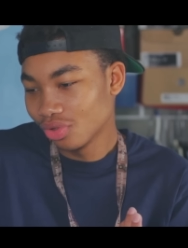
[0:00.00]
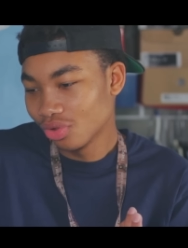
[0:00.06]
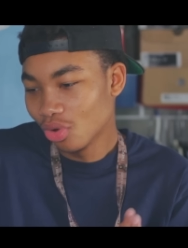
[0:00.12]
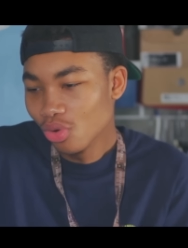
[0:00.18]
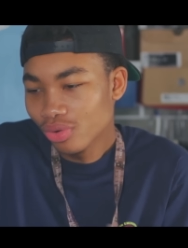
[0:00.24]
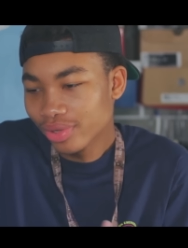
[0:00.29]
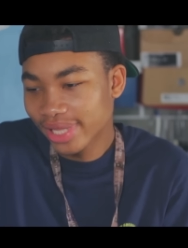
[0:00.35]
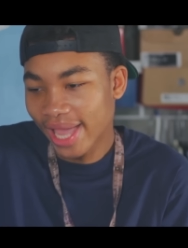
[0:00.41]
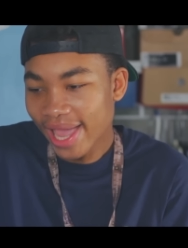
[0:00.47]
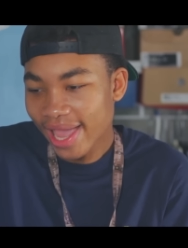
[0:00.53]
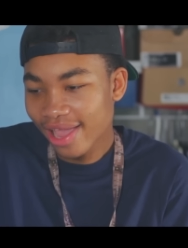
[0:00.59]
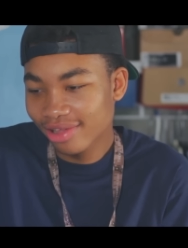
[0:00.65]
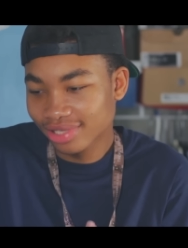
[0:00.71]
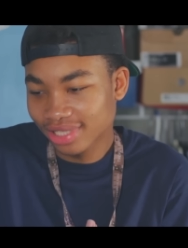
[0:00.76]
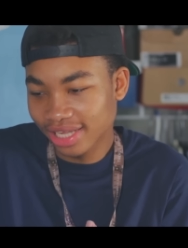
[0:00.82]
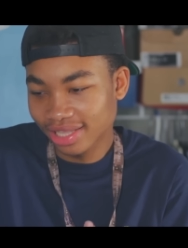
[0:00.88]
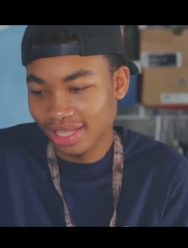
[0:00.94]
who
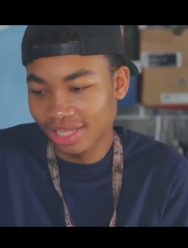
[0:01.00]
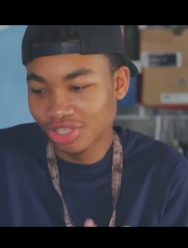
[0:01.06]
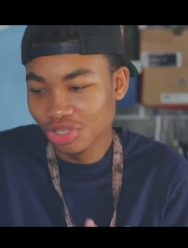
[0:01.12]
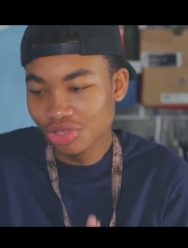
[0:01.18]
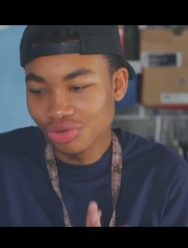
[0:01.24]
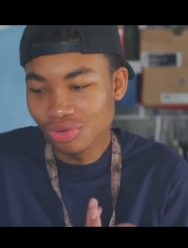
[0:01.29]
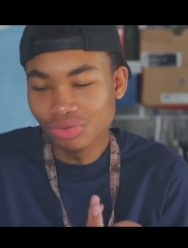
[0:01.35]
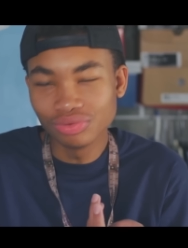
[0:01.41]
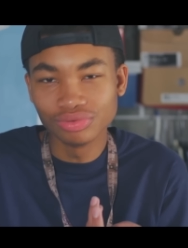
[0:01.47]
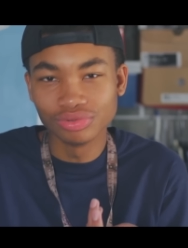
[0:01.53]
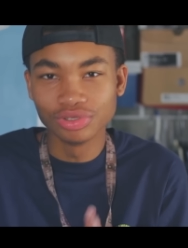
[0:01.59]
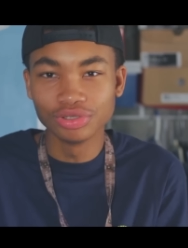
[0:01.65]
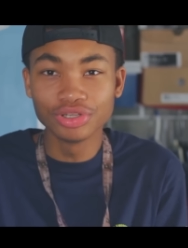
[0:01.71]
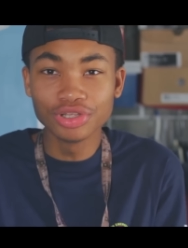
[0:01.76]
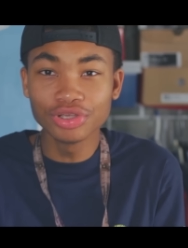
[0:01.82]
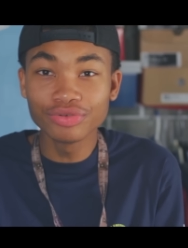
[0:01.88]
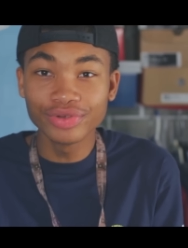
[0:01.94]
cares? Like, do you
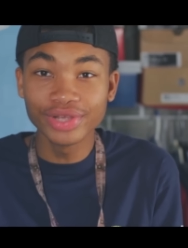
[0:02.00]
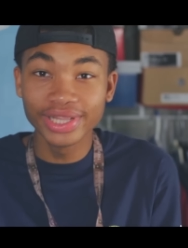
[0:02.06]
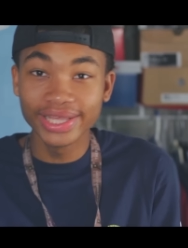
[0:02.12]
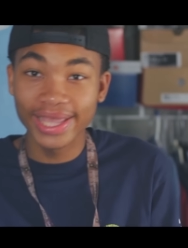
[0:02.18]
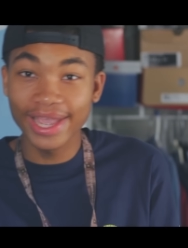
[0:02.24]
really